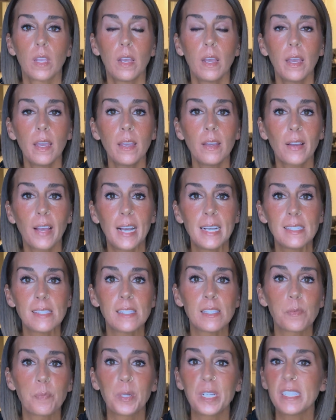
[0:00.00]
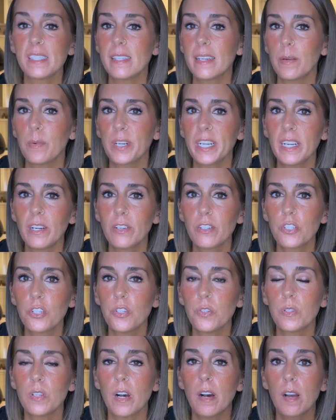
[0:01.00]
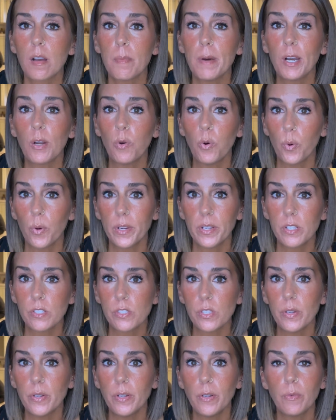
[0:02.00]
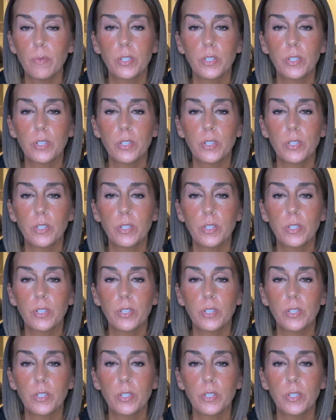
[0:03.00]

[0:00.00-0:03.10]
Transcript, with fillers: Hey guys, it's Britt. Today we're here to talk about Kory DeSoto